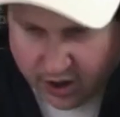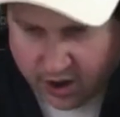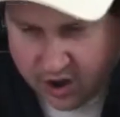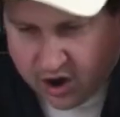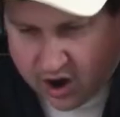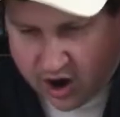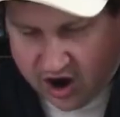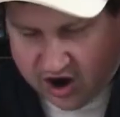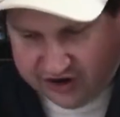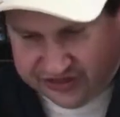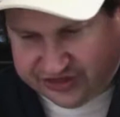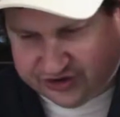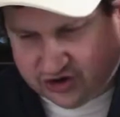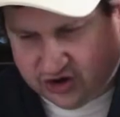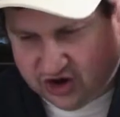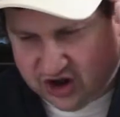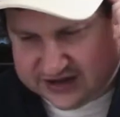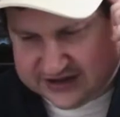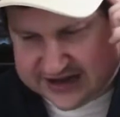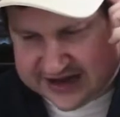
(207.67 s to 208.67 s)
Arthur
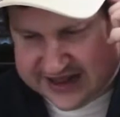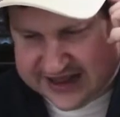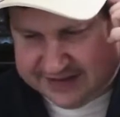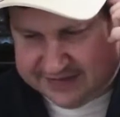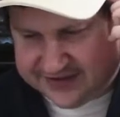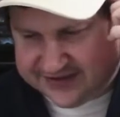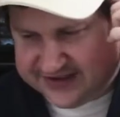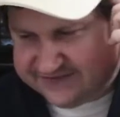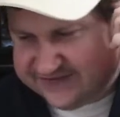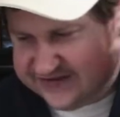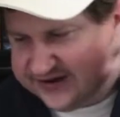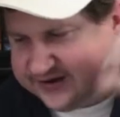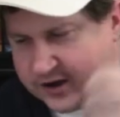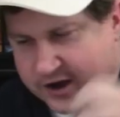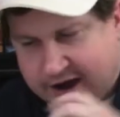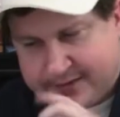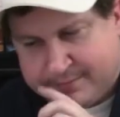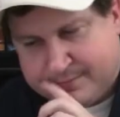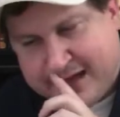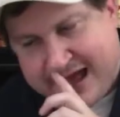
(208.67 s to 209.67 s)
looked at him as if he'd
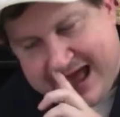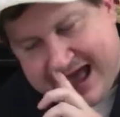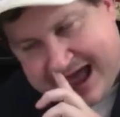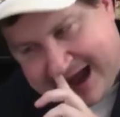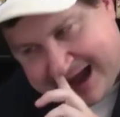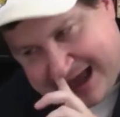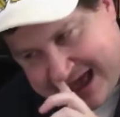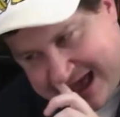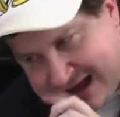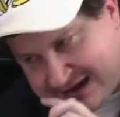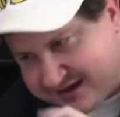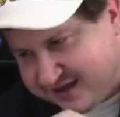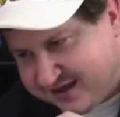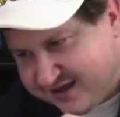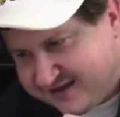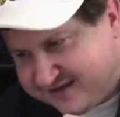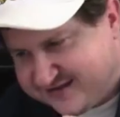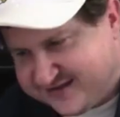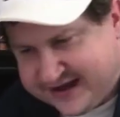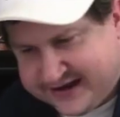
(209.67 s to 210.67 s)
gone mad, and,
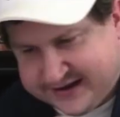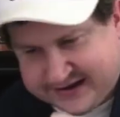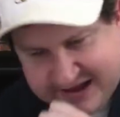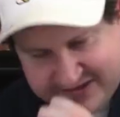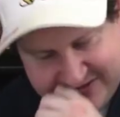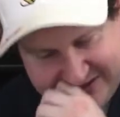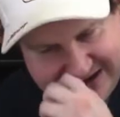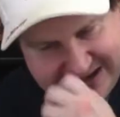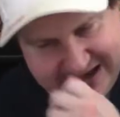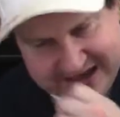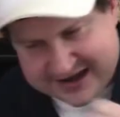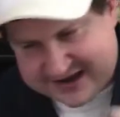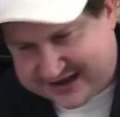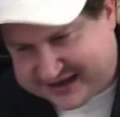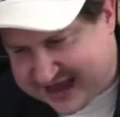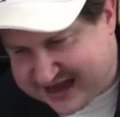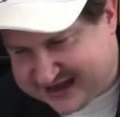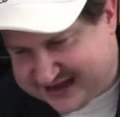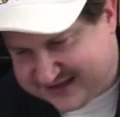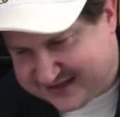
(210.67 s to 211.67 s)
seeing nothing to
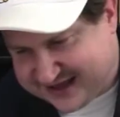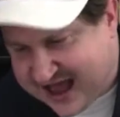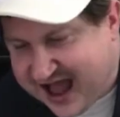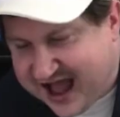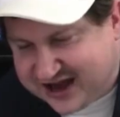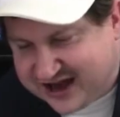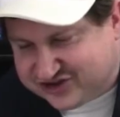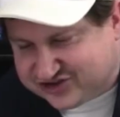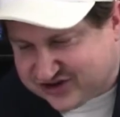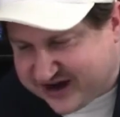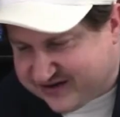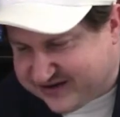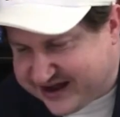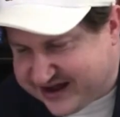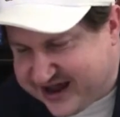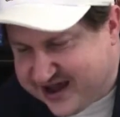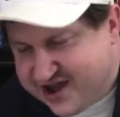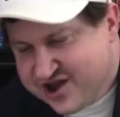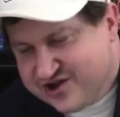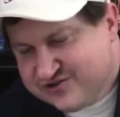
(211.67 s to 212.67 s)
indicate to the
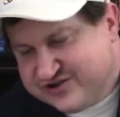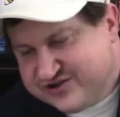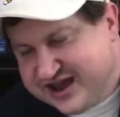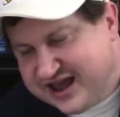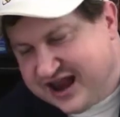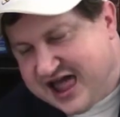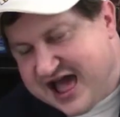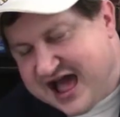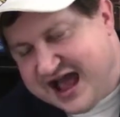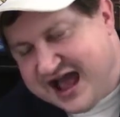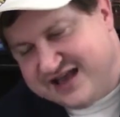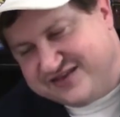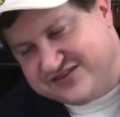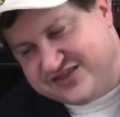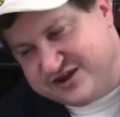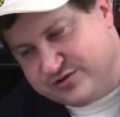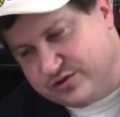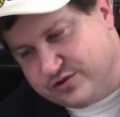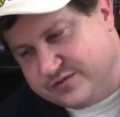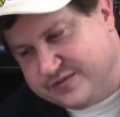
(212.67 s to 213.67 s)
contrary, realized
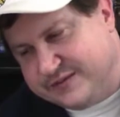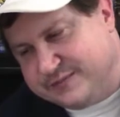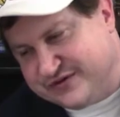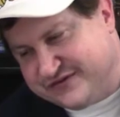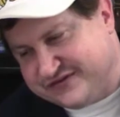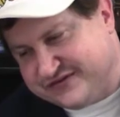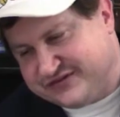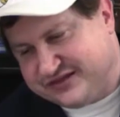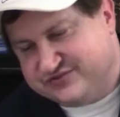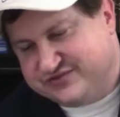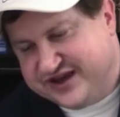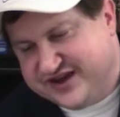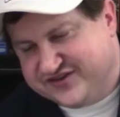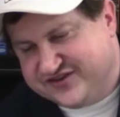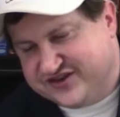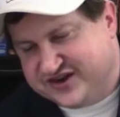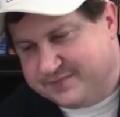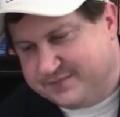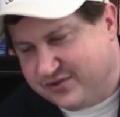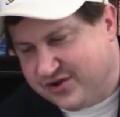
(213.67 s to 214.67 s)
that it would be perfectly
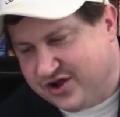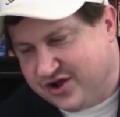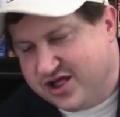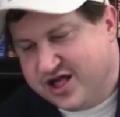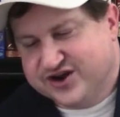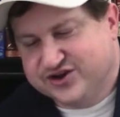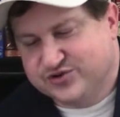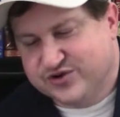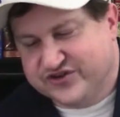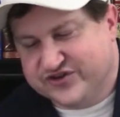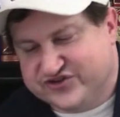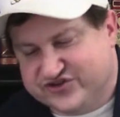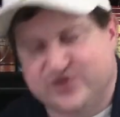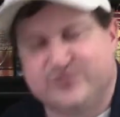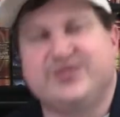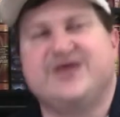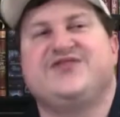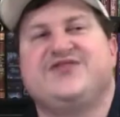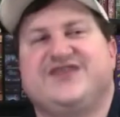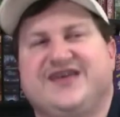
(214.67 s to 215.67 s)
reasonable to
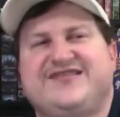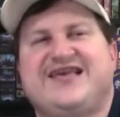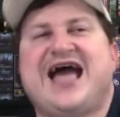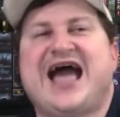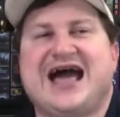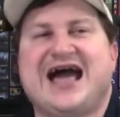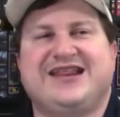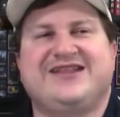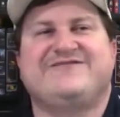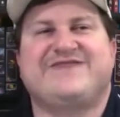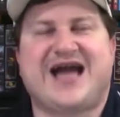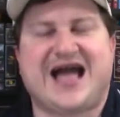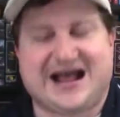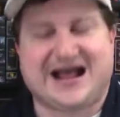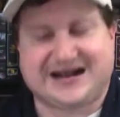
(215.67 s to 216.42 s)
assume that this had in fact